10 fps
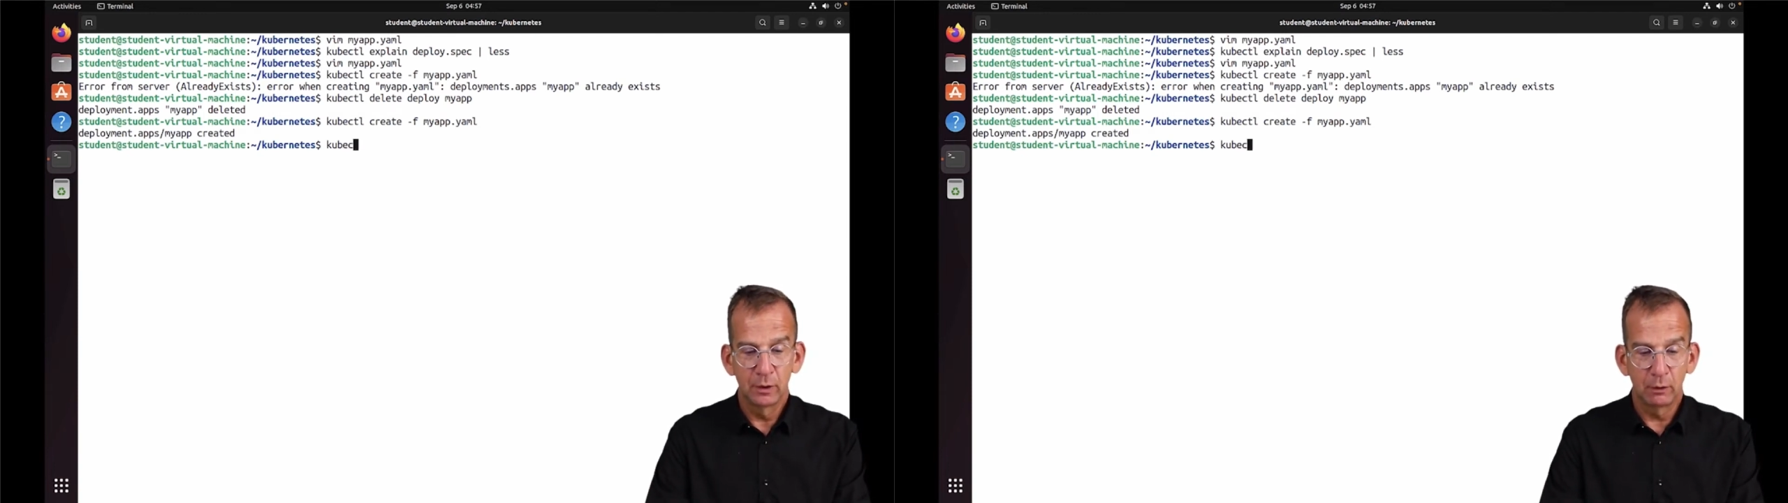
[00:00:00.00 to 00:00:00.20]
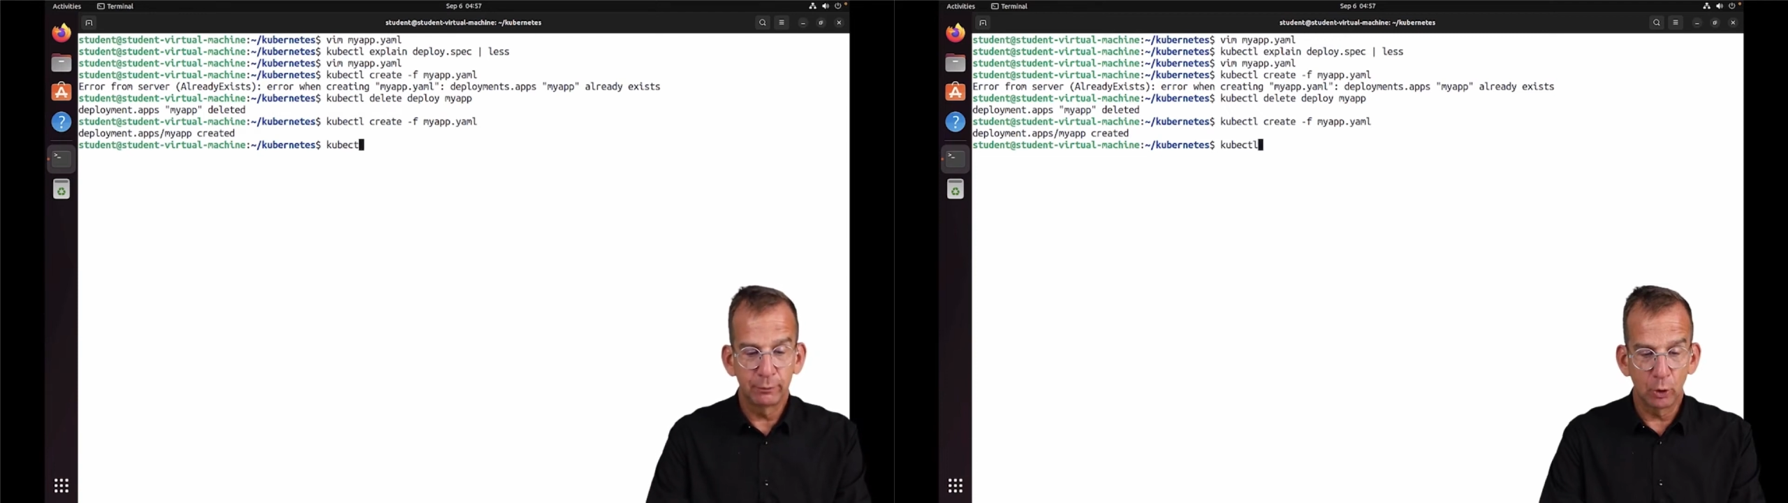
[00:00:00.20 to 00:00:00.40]

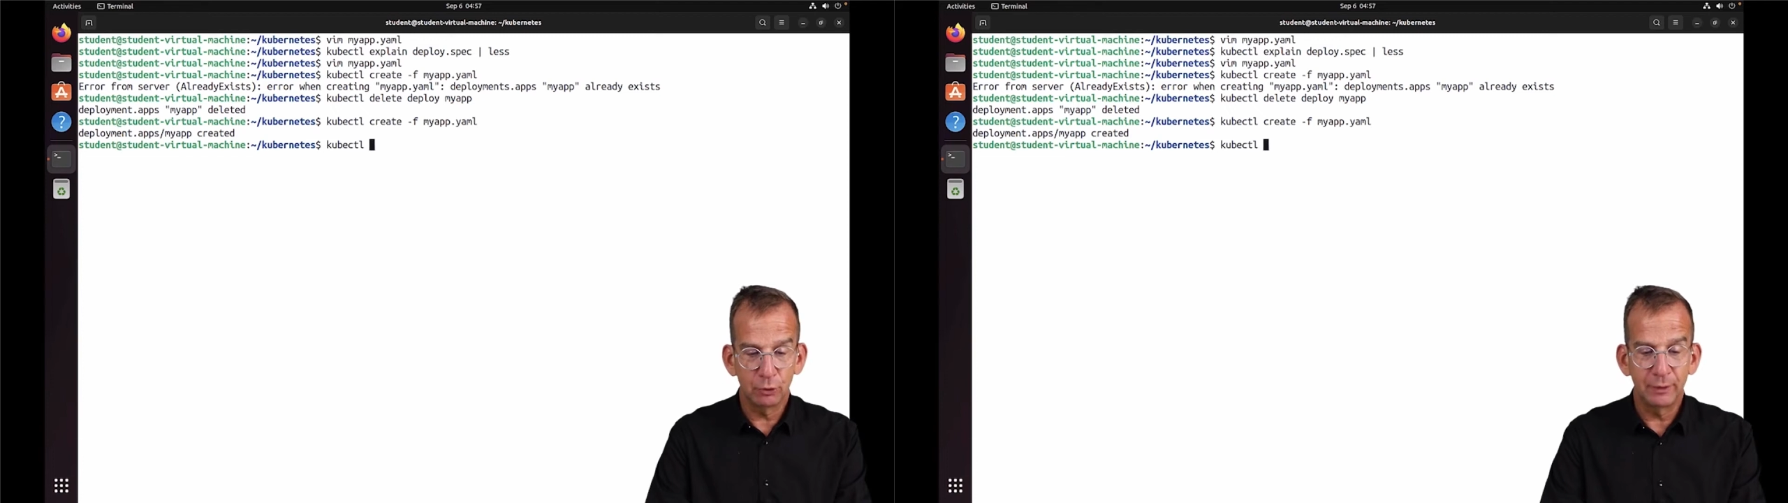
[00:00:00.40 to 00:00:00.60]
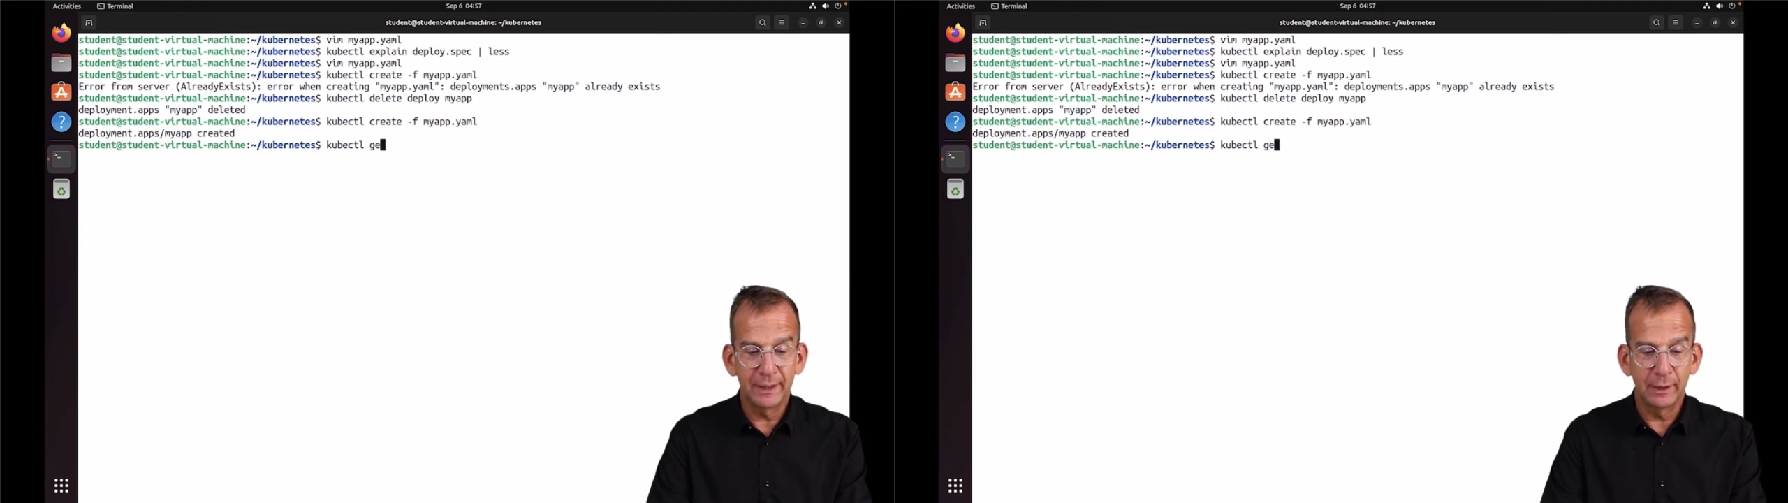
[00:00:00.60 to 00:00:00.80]
Of
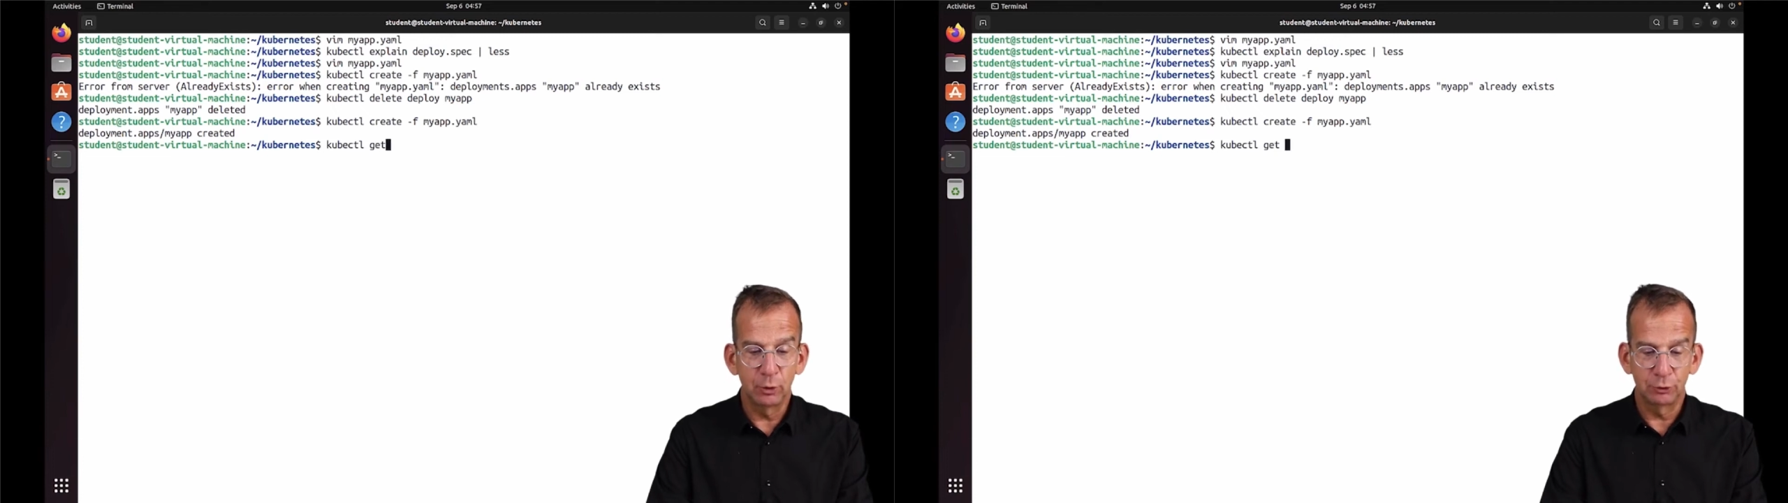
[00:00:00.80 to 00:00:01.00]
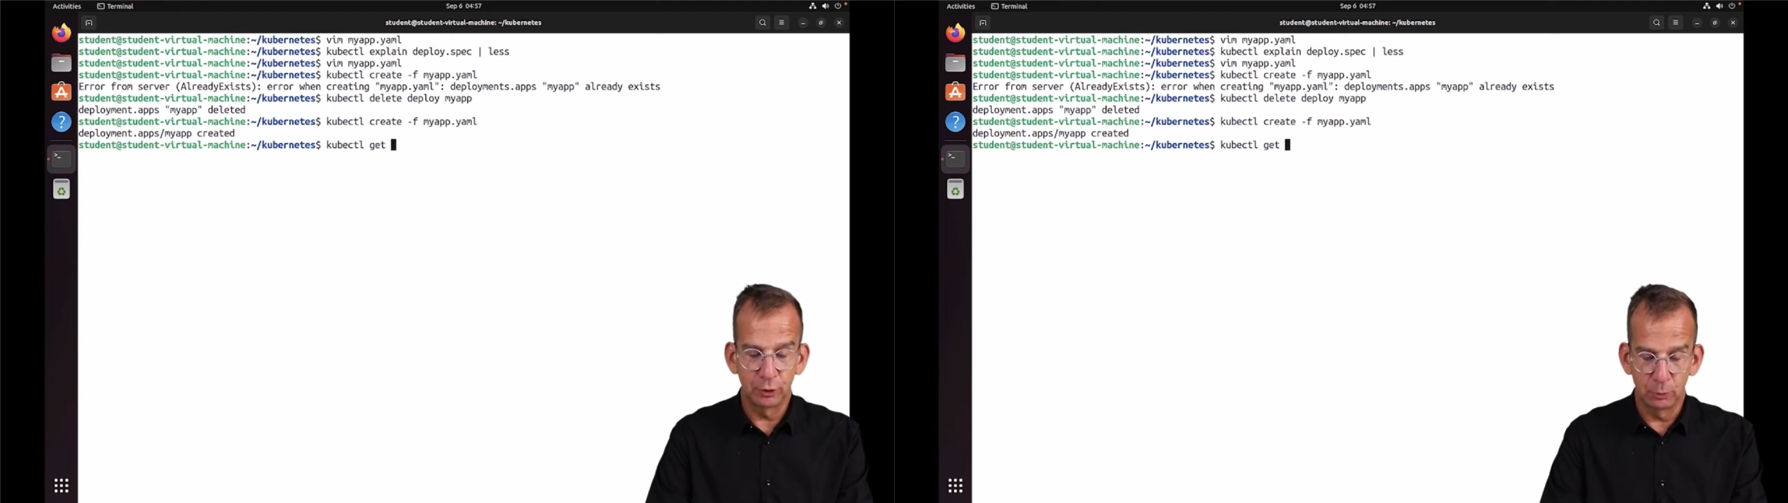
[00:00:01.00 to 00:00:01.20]
course, we can
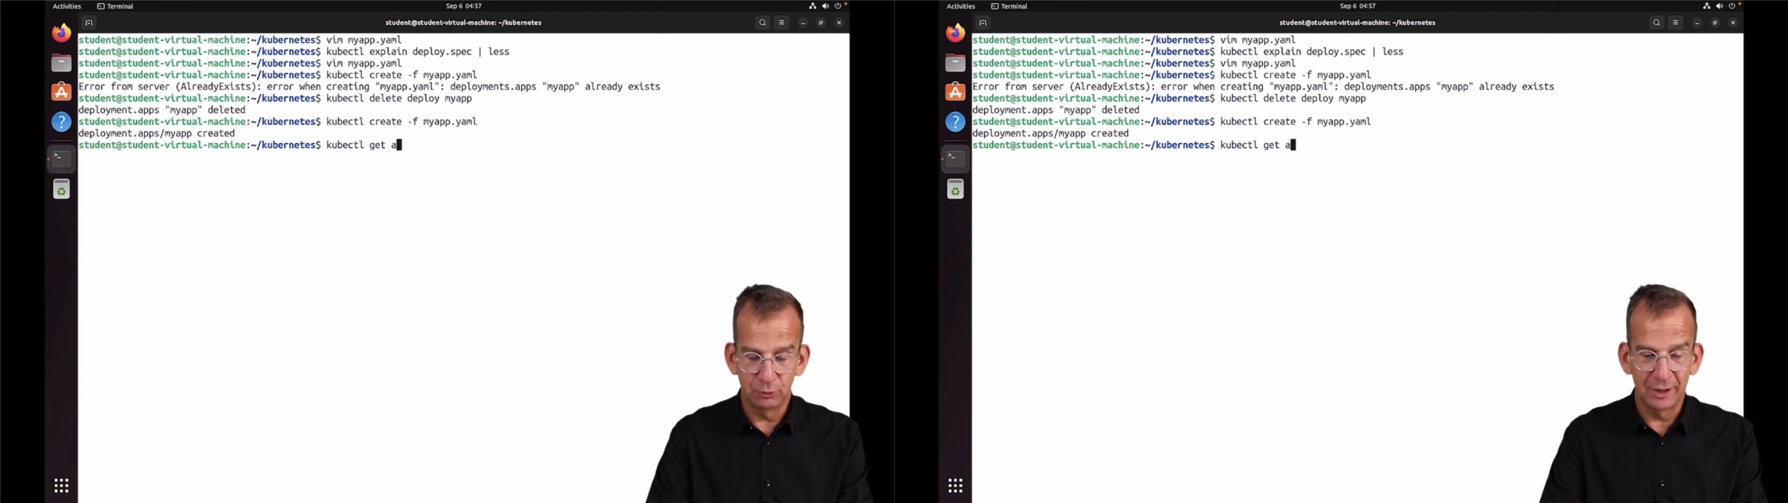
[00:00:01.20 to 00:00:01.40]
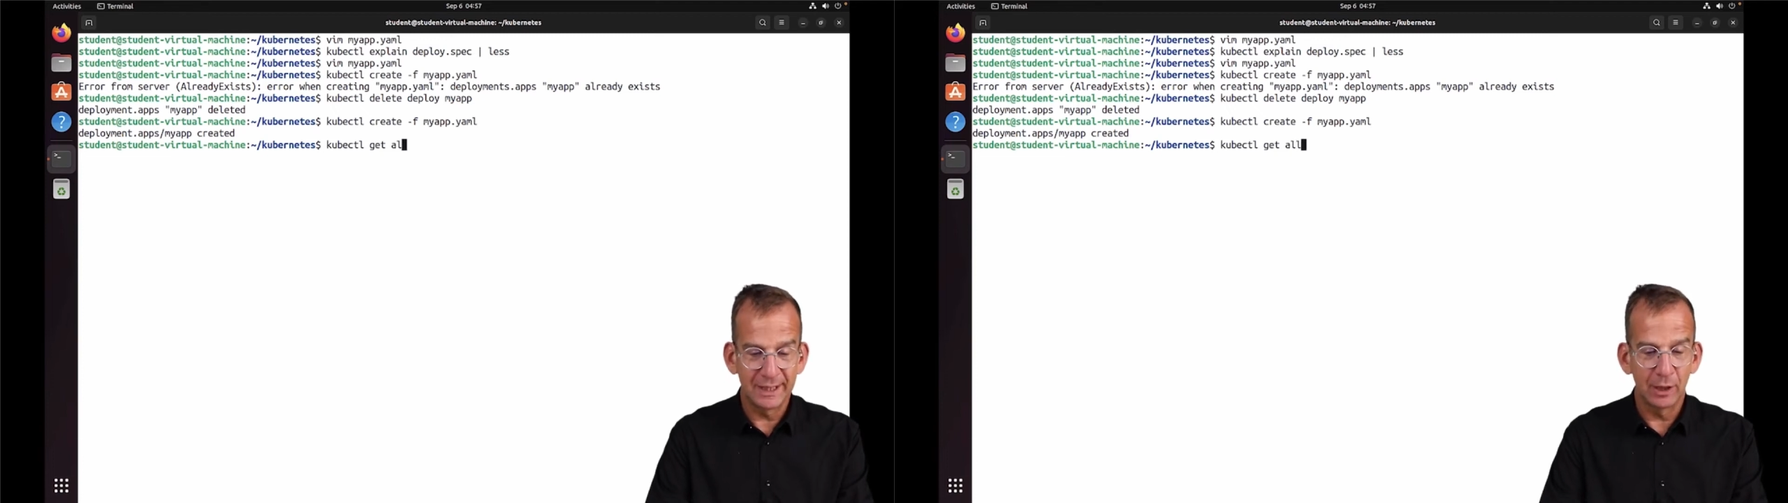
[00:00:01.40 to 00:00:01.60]
use
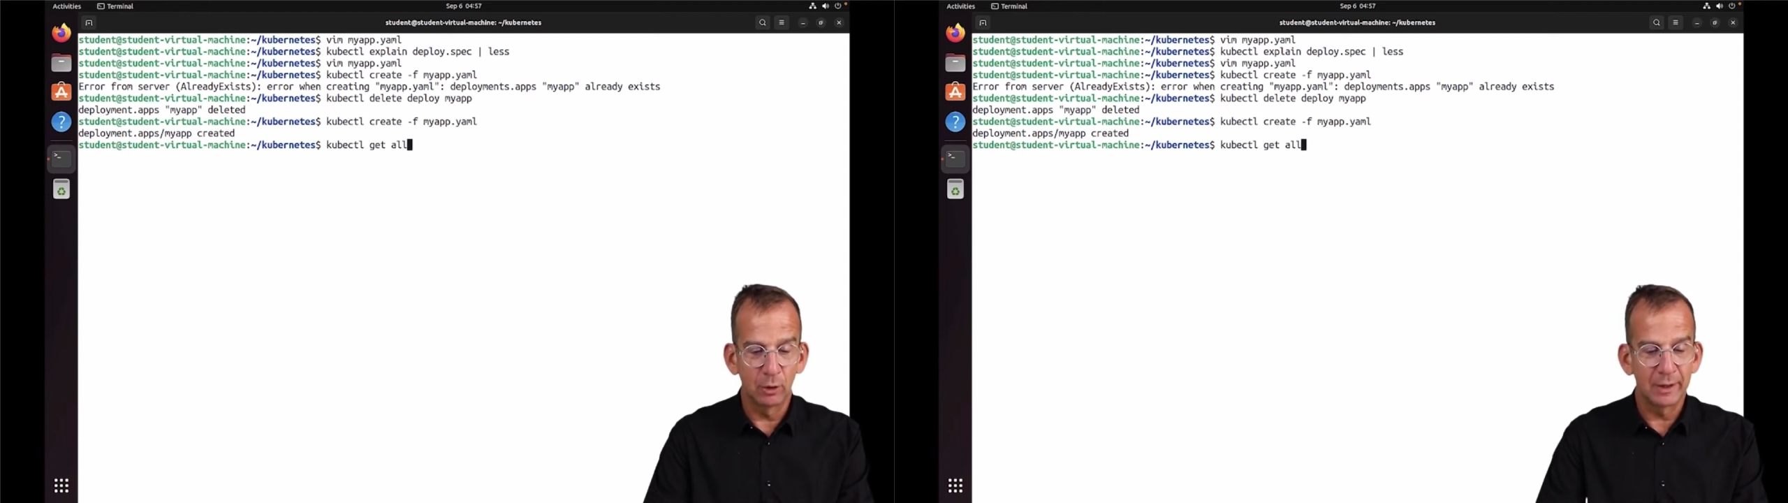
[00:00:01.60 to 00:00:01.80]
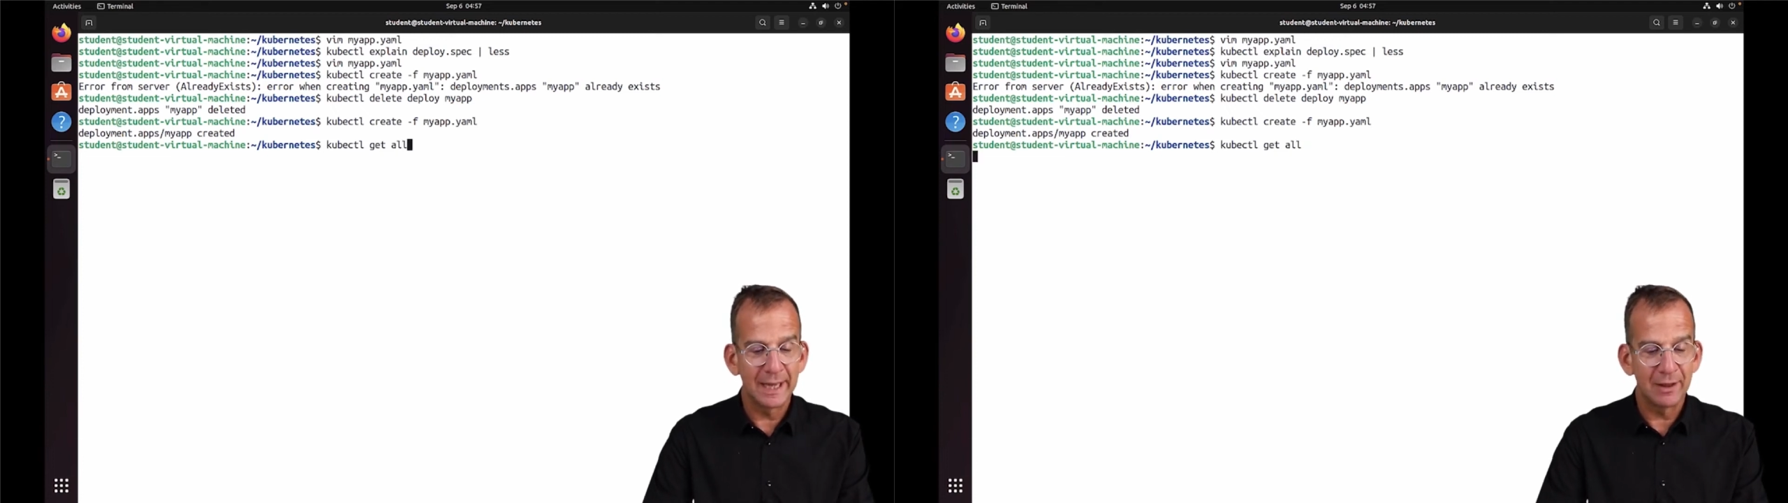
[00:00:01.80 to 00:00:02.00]

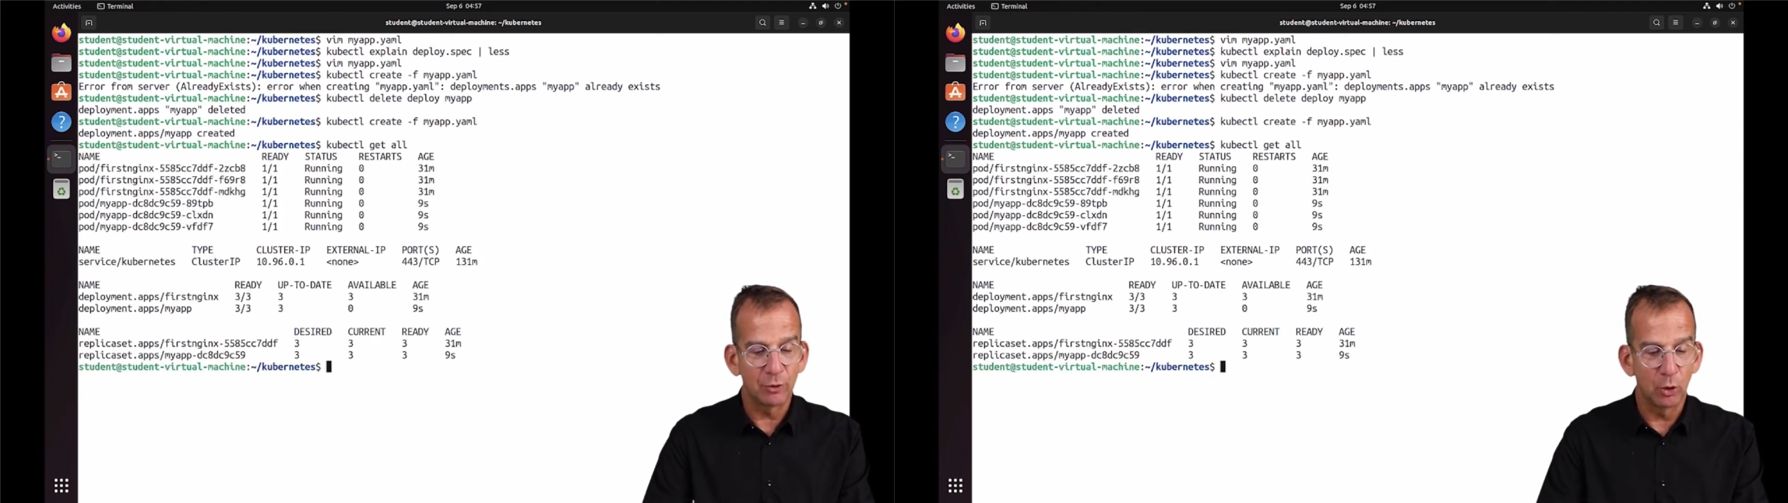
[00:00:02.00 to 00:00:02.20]
kubectl get